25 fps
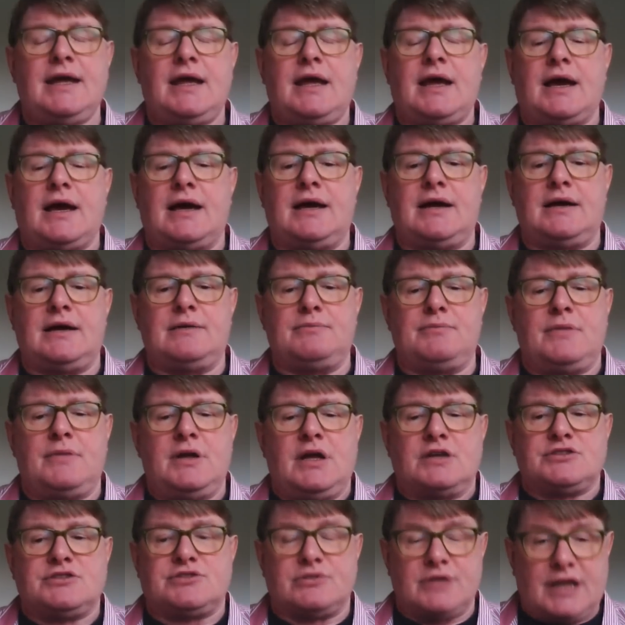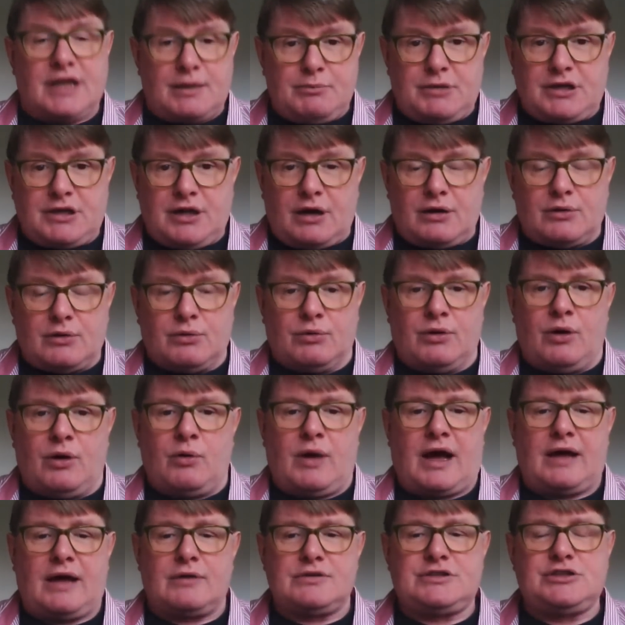So let me know,
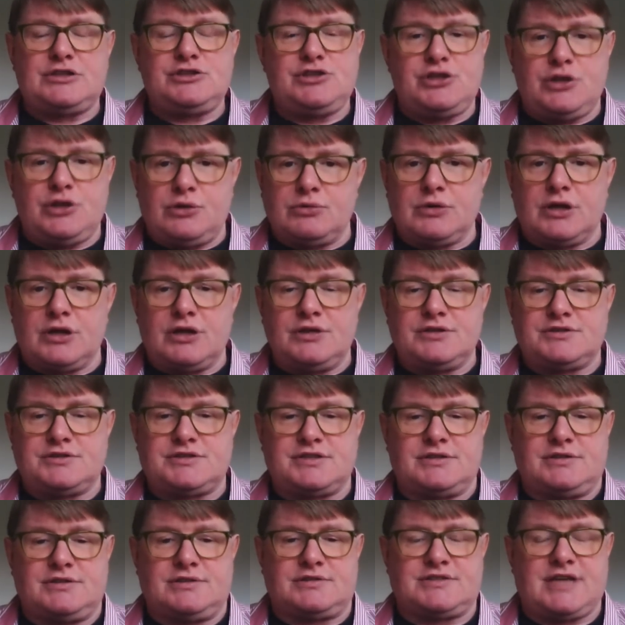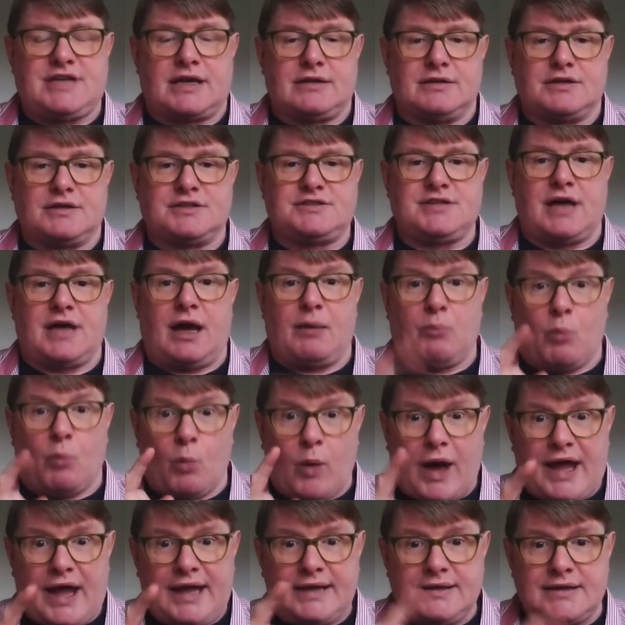how did you learn to tell the time?
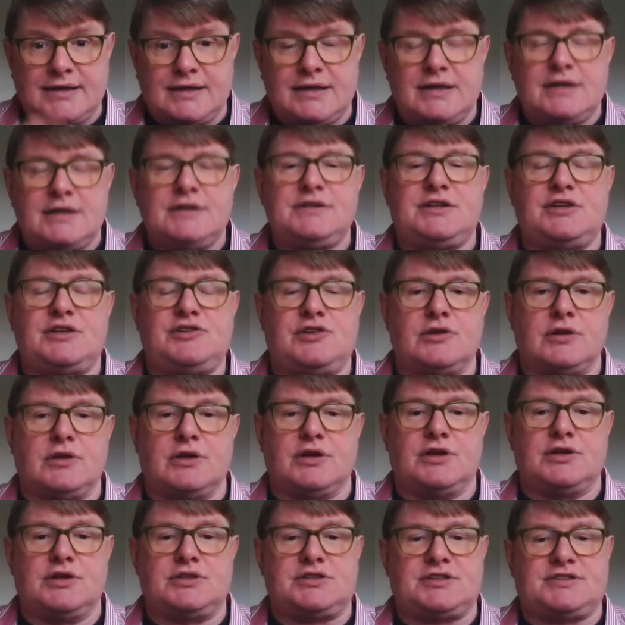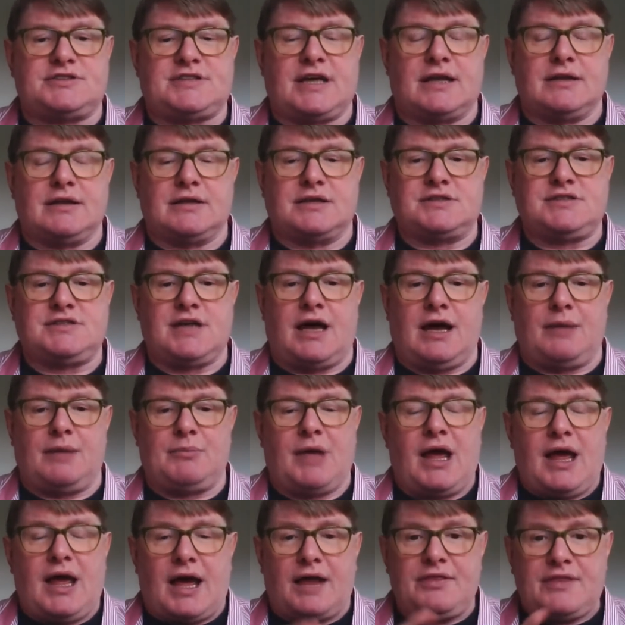When did you learn to tell the time?
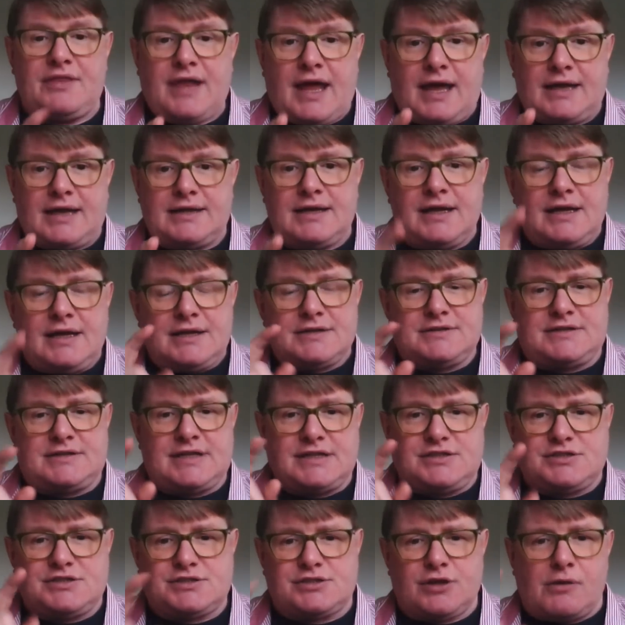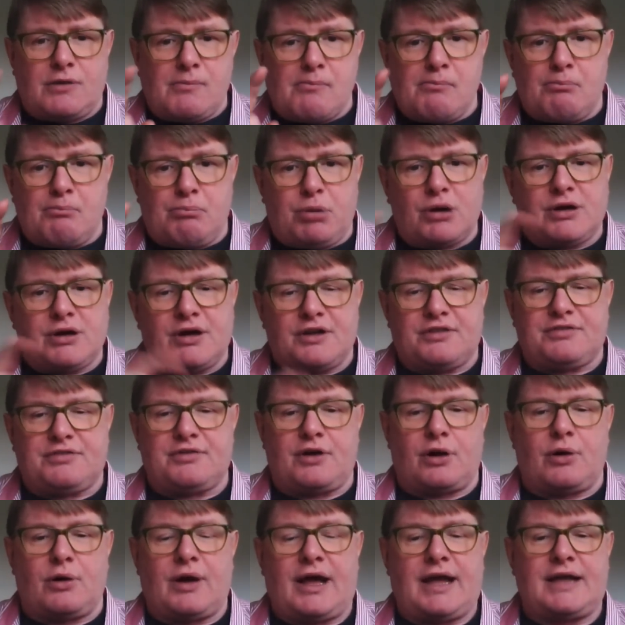And then, did some bugger
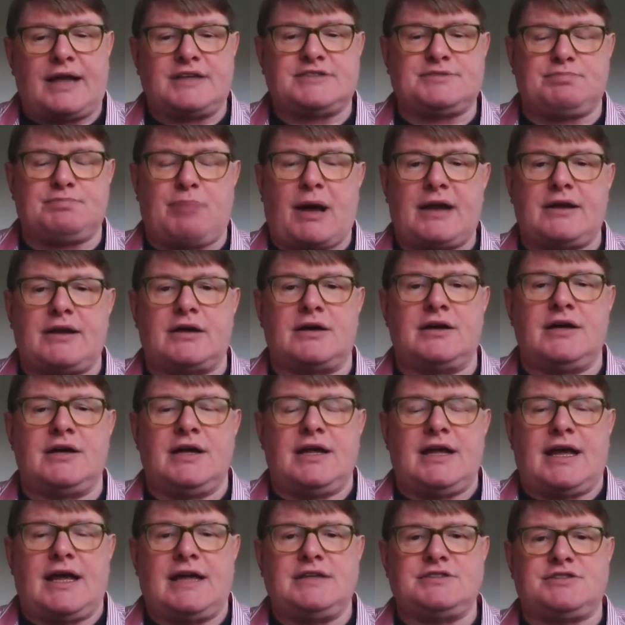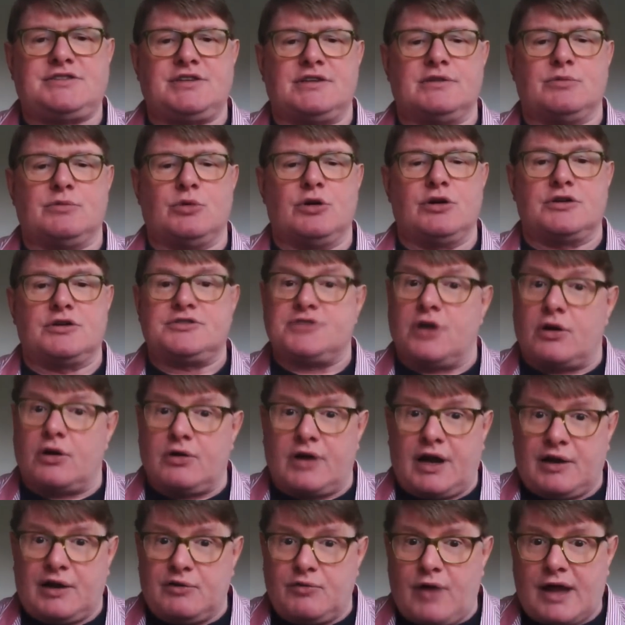throw a spanner into the works, or
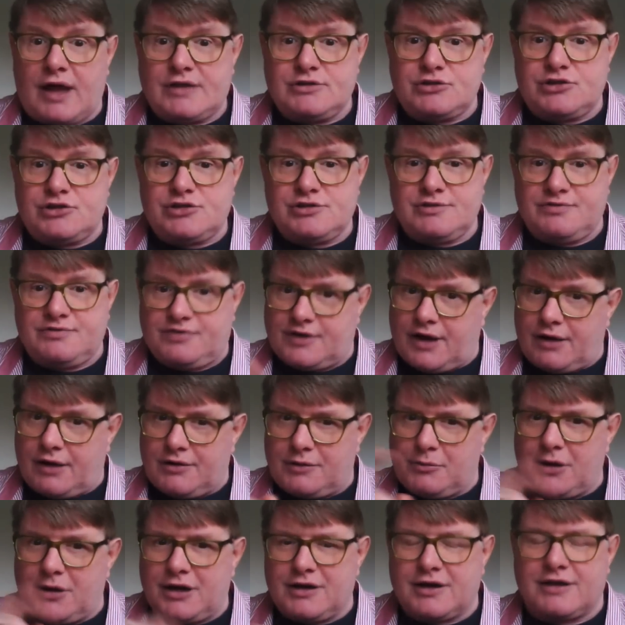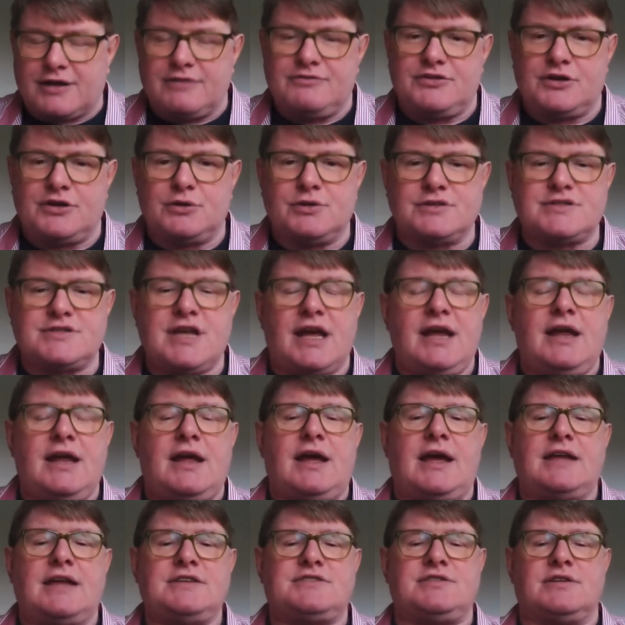a wrench for our American viewers,
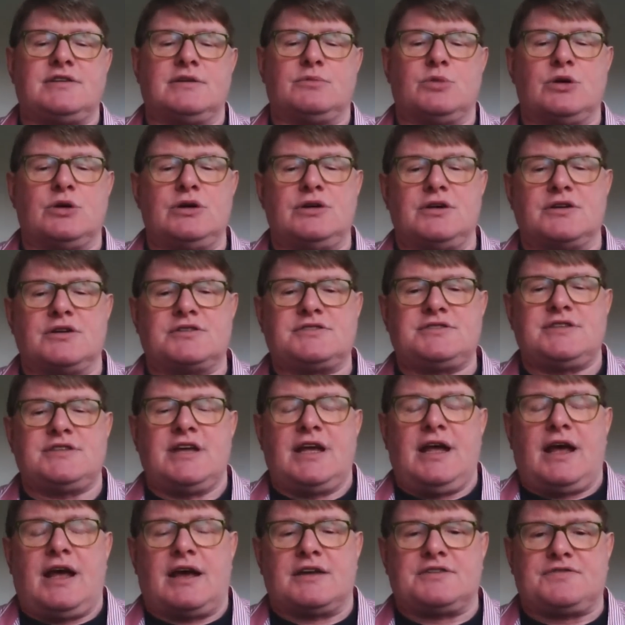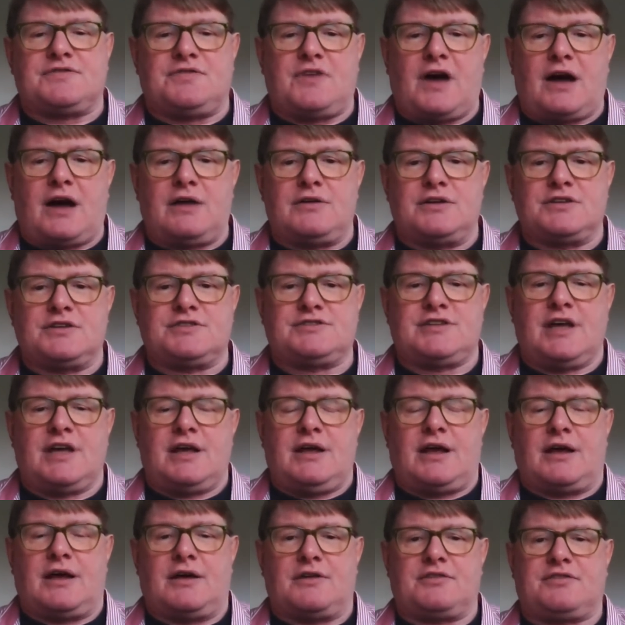into the works, as far as
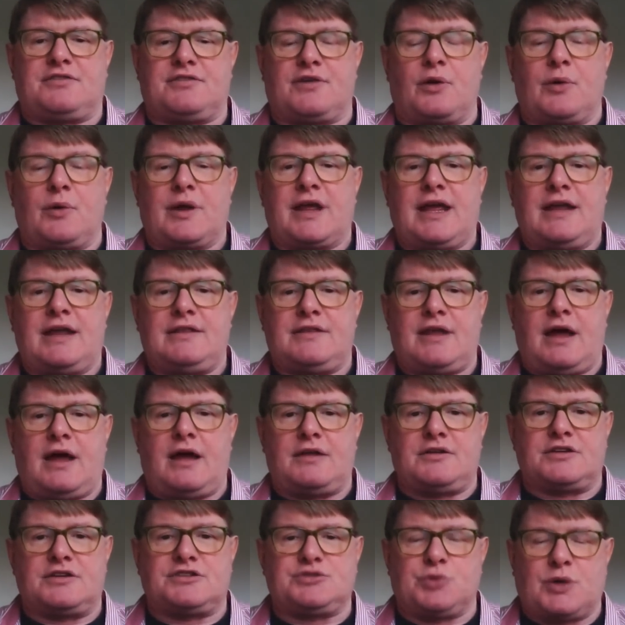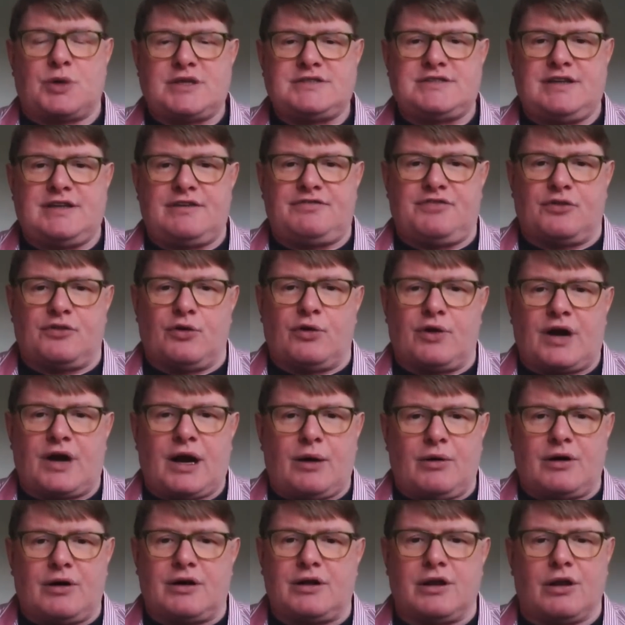throwing in there the
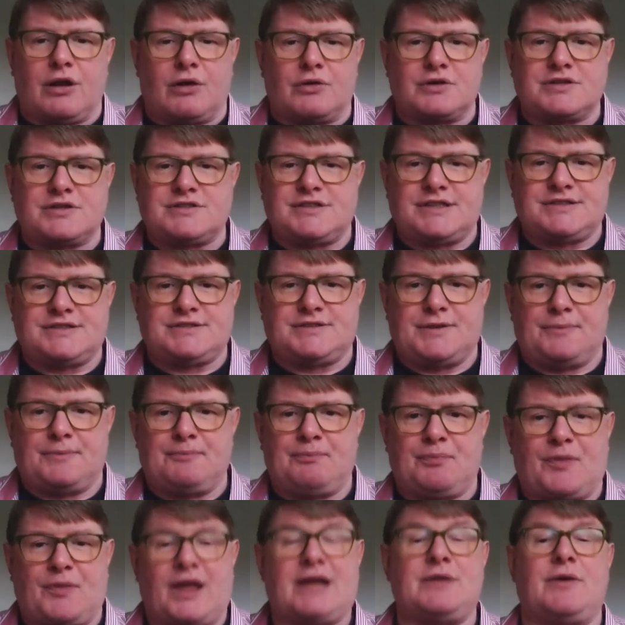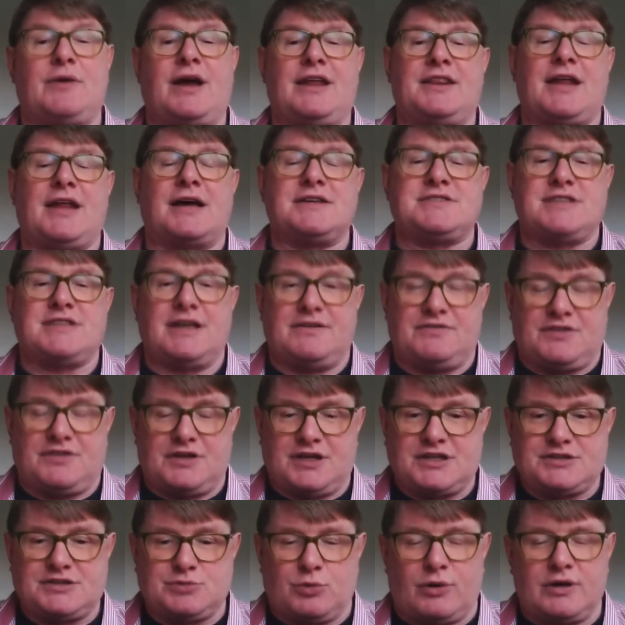24-hour clock system? Anyway, that's it for
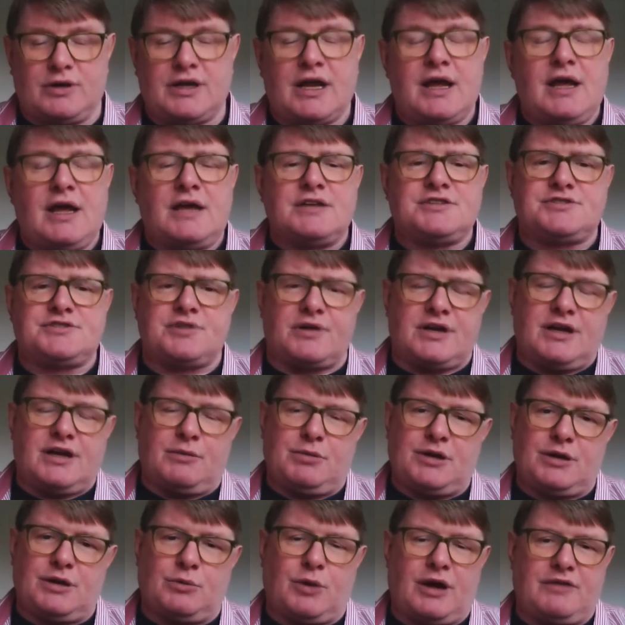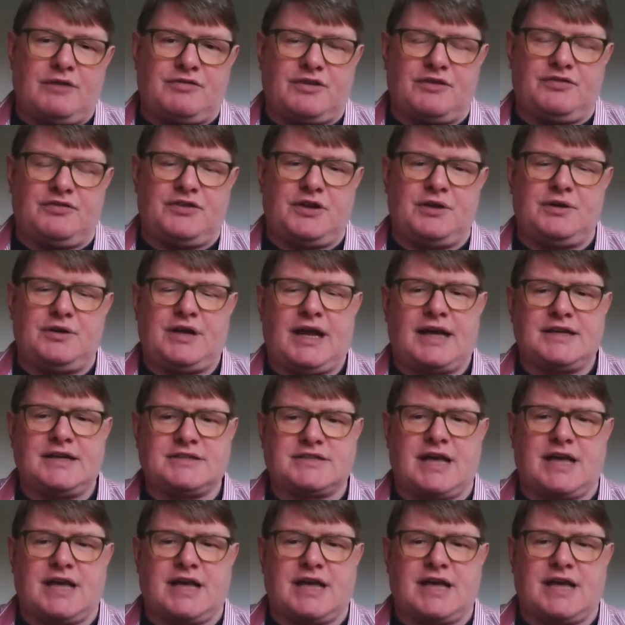this one. Sorry I've been away for a few days,